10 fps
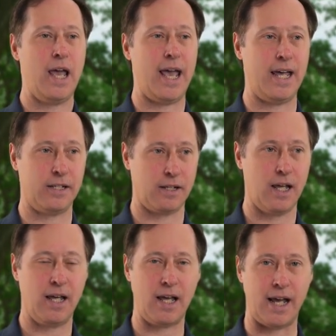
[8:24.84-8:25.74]
And
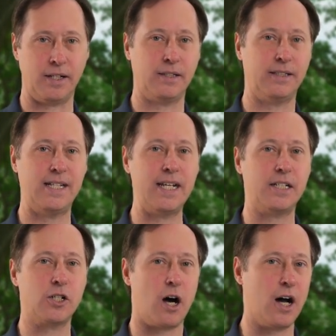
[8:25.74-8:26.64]
I
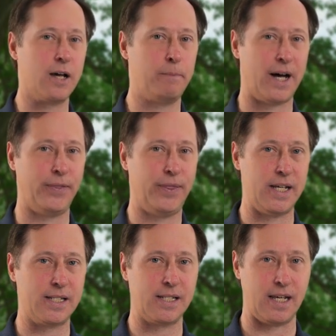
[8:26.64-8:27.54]
did talk about
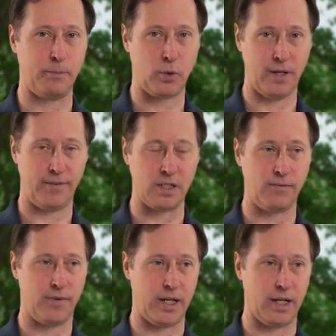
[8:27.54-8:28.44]
this in a previous
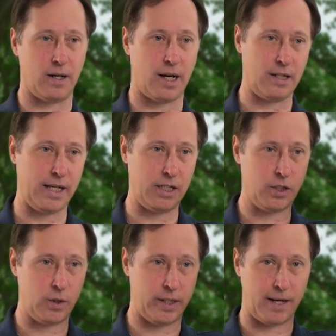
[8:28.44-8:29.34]
video. I'll link
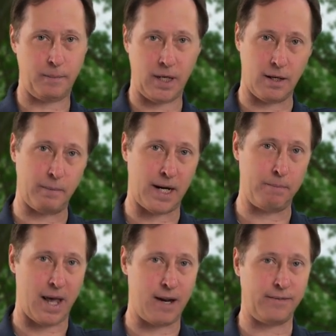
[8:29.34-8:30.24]
to it up here about
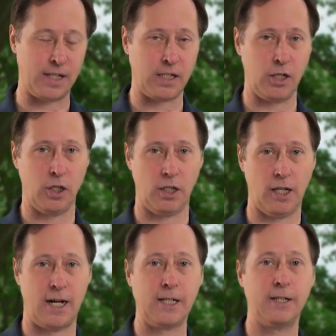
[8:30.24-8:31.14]
manifesting good
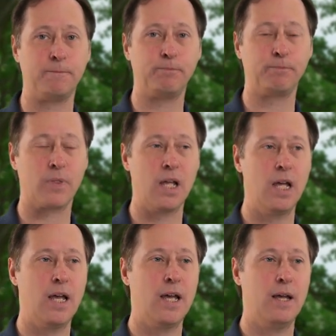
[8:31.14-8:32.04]
luck.
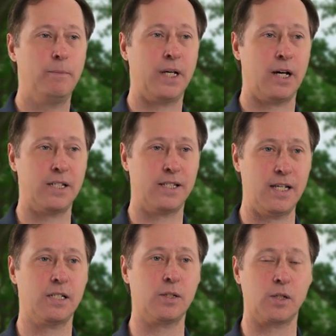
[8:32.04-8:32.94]
Because
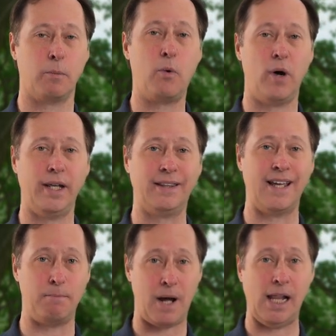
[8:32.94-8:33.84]
this is the point
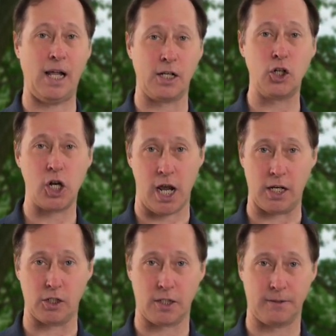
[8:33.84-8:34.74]
that my luck
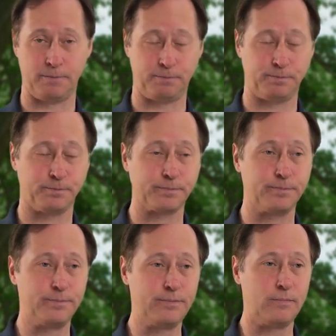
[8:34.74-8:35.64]
changed.
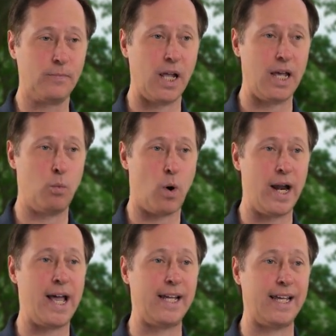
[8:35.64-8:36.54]
And what
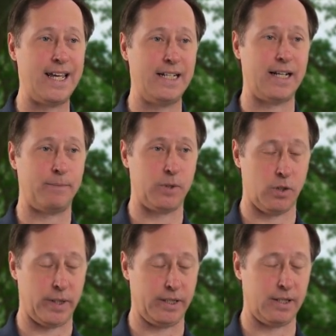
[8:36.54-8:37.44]
I ended up
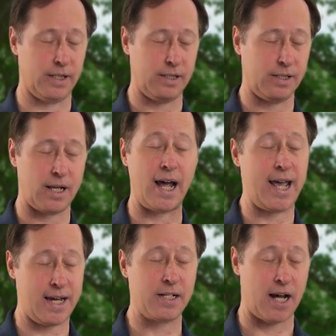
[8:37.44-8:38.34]
doing is I
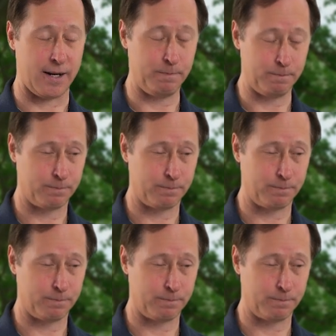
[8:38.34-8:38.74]
had time.